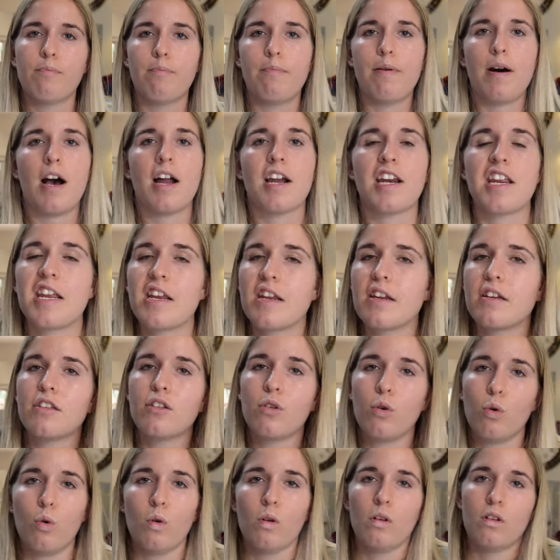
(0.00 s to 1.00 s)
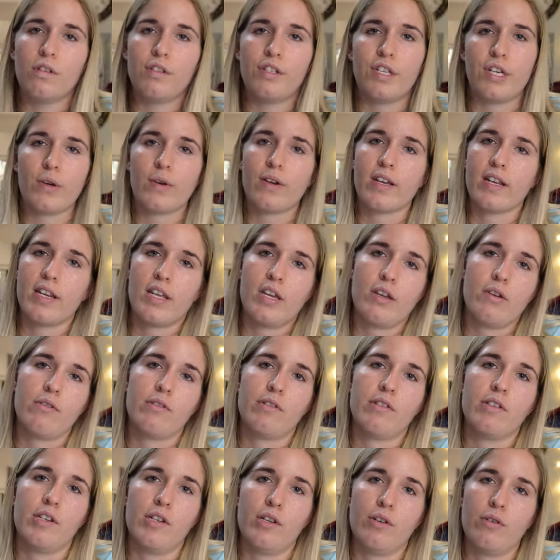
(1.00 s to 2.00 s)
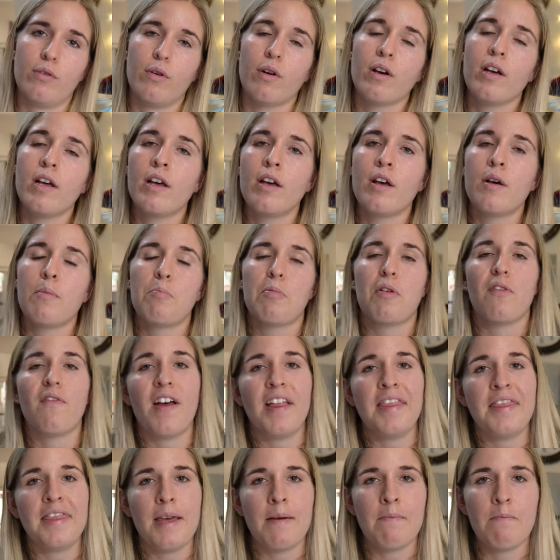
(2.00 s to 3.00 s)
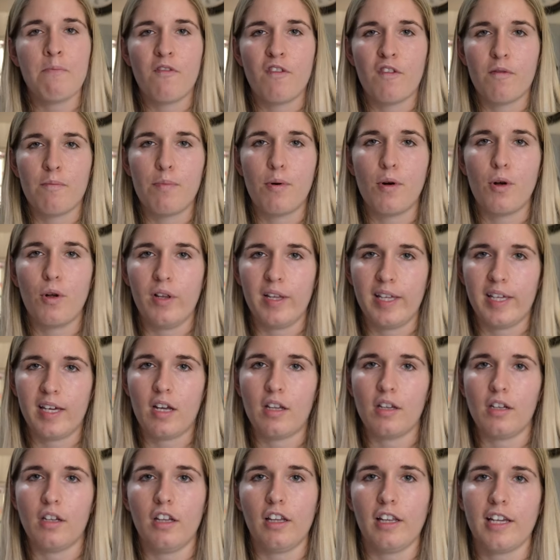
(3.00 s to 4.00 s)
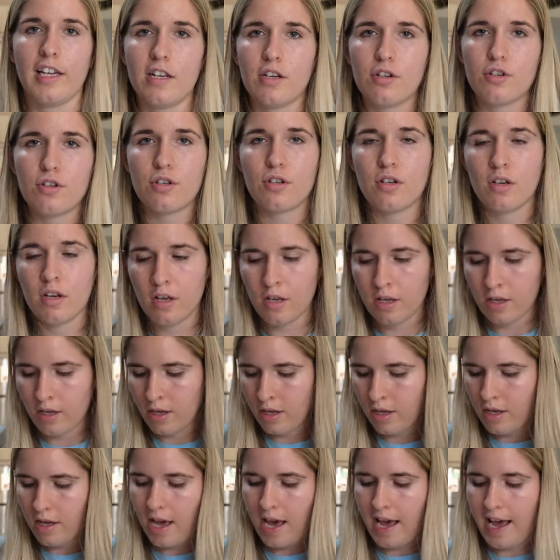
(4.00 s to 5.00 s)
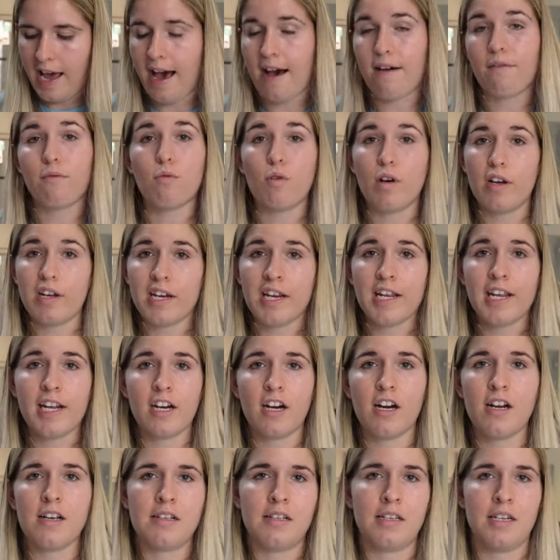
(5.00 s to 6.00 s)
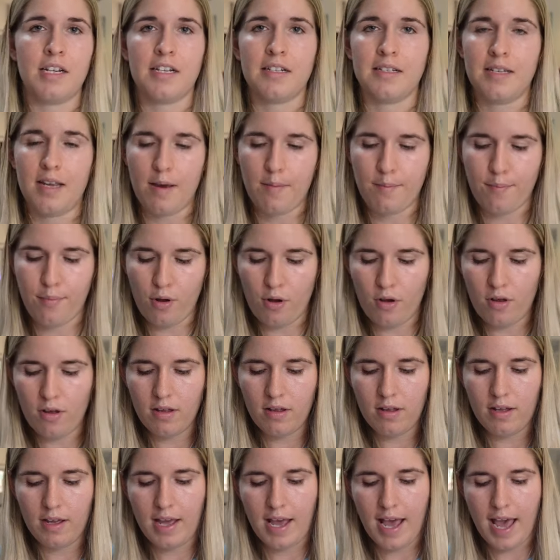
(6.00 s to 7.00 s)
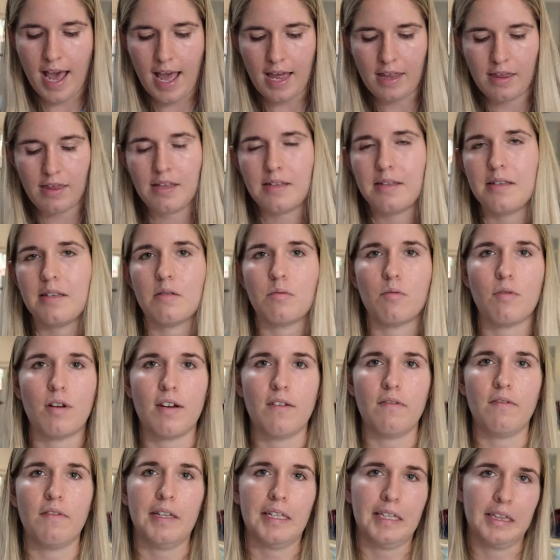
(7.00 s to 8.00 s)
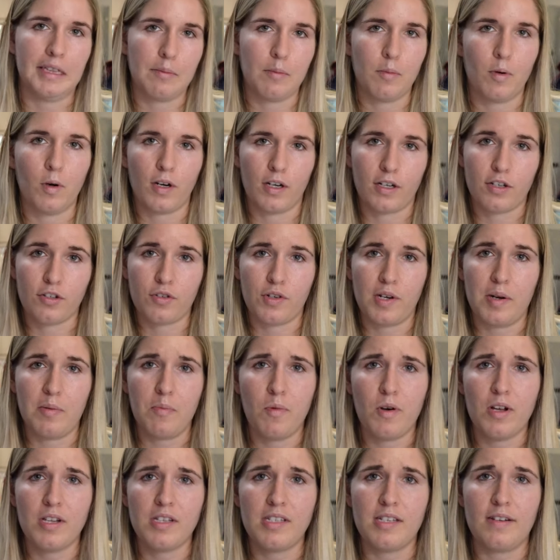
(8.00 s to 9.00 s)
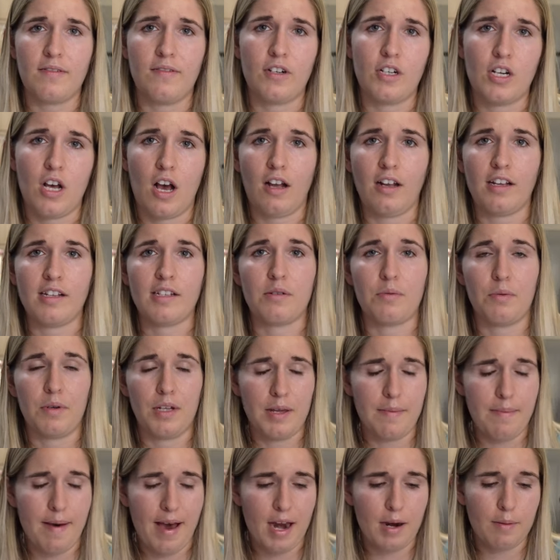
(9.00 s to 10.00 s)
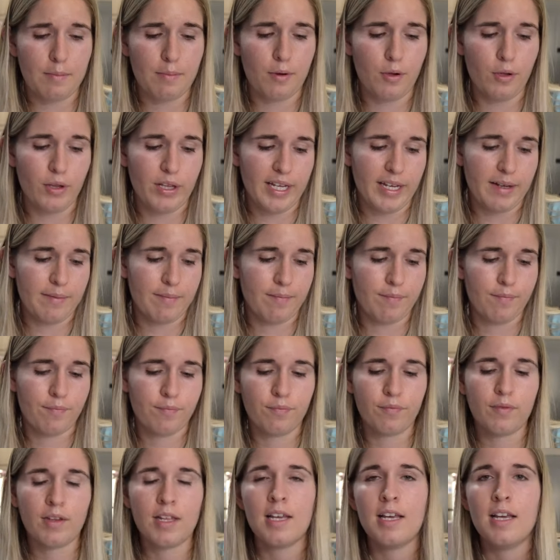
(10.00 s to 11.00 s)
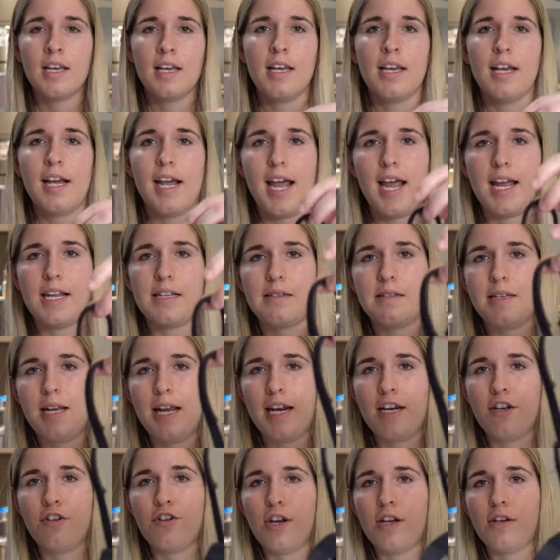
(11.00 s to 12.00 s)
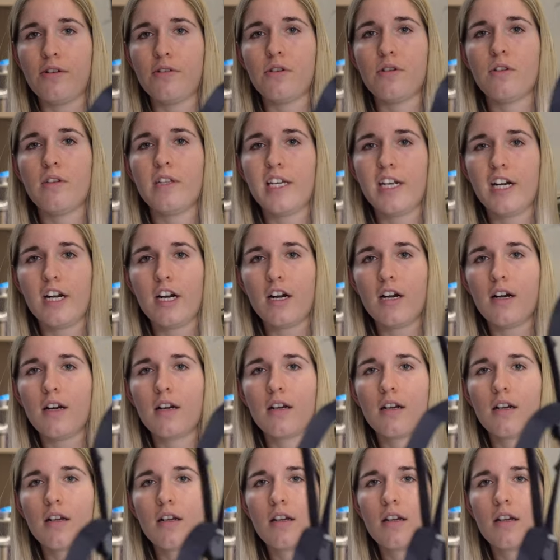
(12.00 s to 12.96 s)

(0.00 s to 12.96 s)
body tools you can use to prevent them from pulling on the leash. I have one here as an example, and this is one of like the more extreme ones if your dog is really bad at pulling. It's a gentle leader.